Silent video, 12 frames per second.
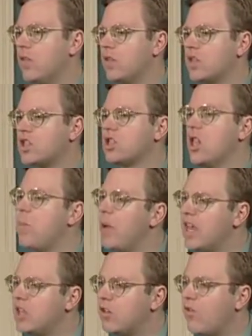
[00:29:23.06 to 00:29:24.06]
the
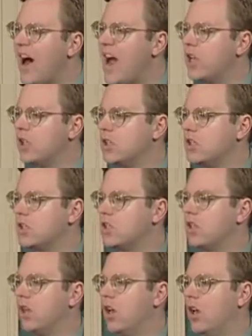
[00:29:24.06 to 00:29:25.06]
slipping into
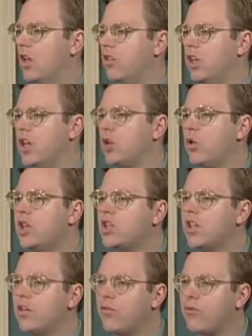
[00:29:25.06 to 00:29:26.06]
violence, the
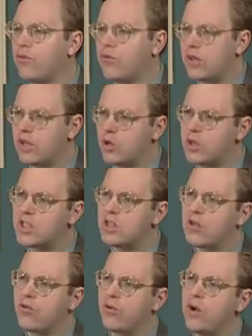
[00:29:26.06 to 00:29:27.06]

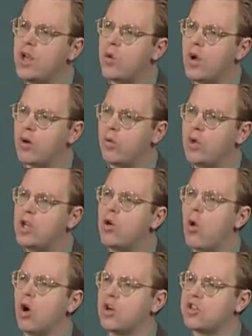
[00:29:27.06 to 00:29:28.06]
increasingly frequent
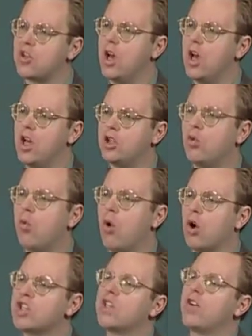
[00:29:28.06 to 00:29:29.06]
recourse to
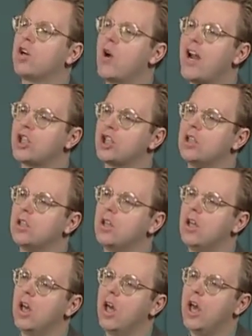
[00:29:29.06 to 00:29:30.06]
wars of aggression,
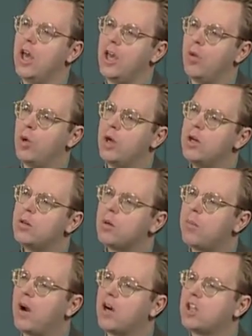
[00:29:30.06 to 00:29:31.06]
it would in
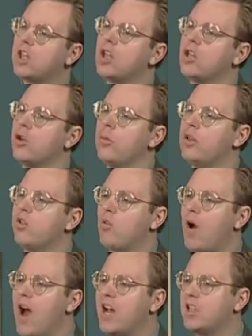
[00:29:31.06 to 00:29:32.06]
particular be the
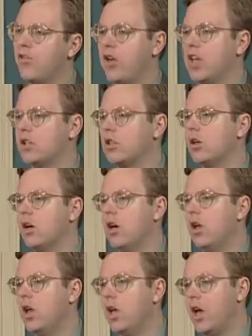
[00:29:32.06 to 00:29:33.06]
rise of Hitler
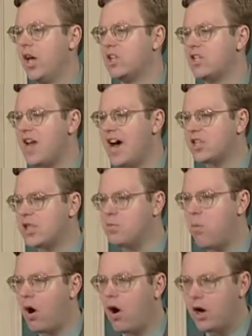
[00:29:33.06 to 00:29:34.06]
and his Nazi
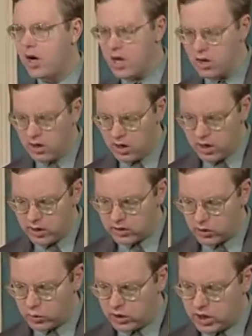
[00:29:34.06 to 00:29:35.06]
Party
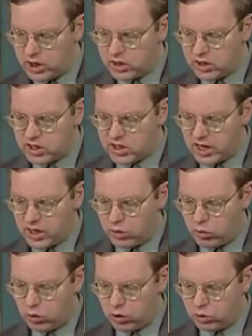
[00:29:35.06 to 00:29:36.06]
that would lead to the
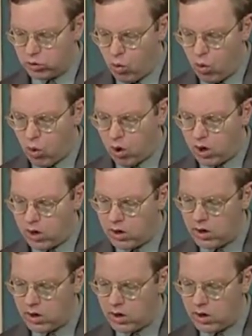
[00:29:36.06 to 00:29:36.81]
Second World War.